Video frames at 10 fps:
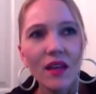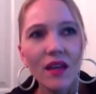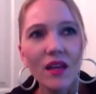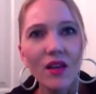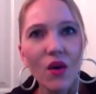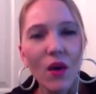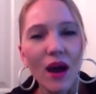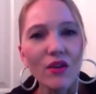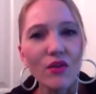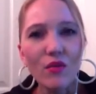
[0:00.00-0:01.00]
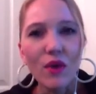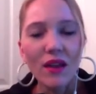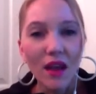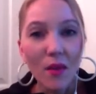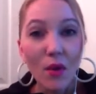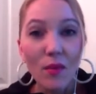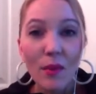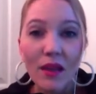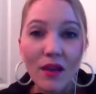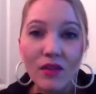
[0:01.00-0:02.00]
I knew at that moment
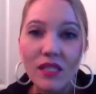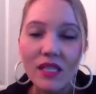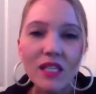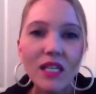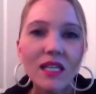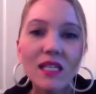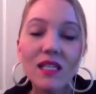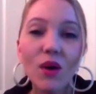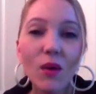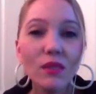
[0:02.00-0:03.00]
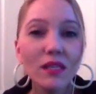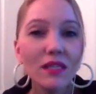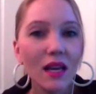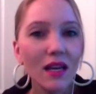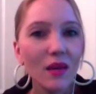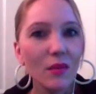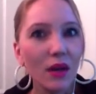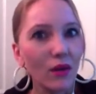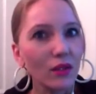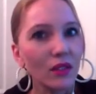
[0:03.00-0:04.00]
my life was going to change. And so I was excited, but
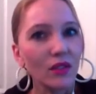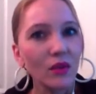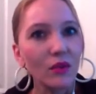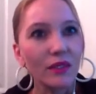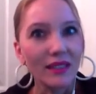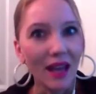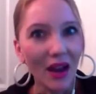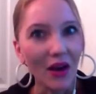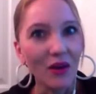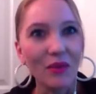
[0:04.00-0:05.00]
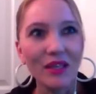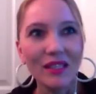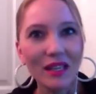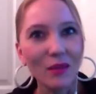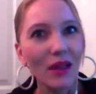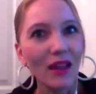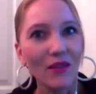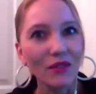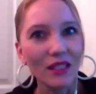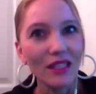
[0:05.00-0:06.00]
I was also scared because my life
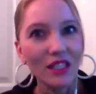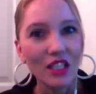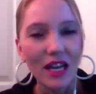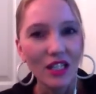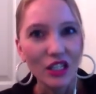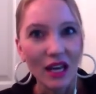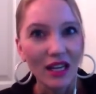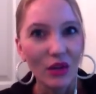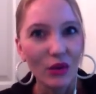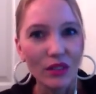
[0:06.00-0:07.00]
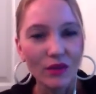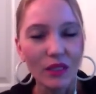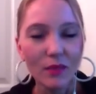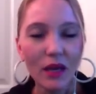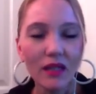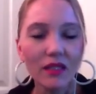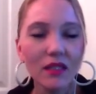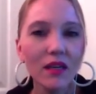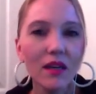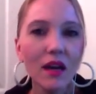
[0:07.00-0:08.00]
was going to change and I didn't know what to expect.
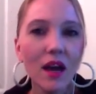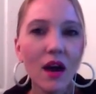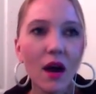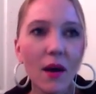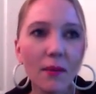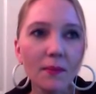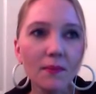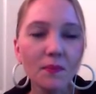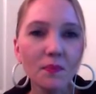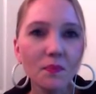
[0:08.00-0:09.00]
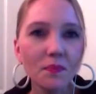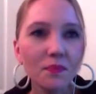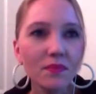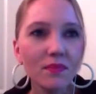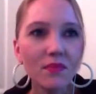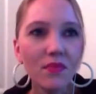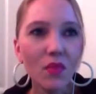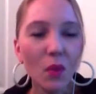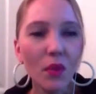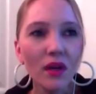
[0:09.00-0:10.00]

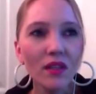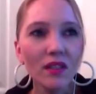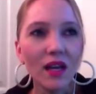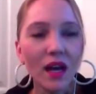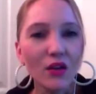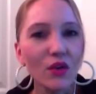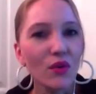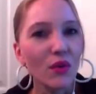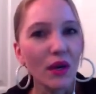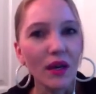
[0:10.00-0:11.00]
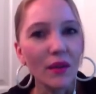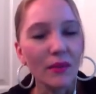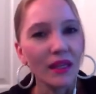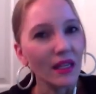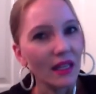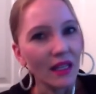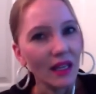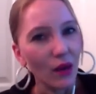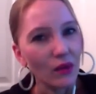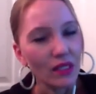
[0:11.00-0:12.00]
But I knew immediately
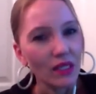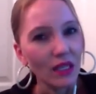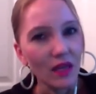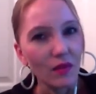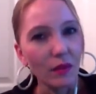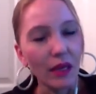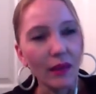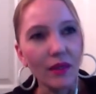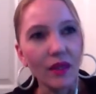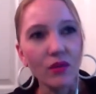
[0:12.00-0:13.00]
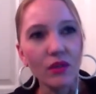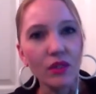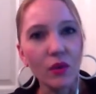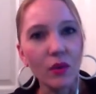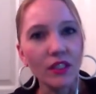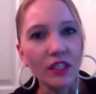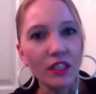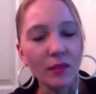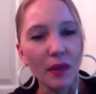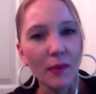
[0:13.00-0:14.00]
I was going to keep the baby. There was no question
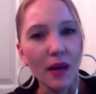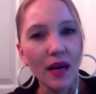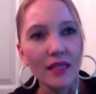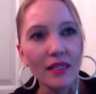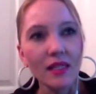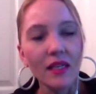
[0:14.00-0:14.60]
in my mind.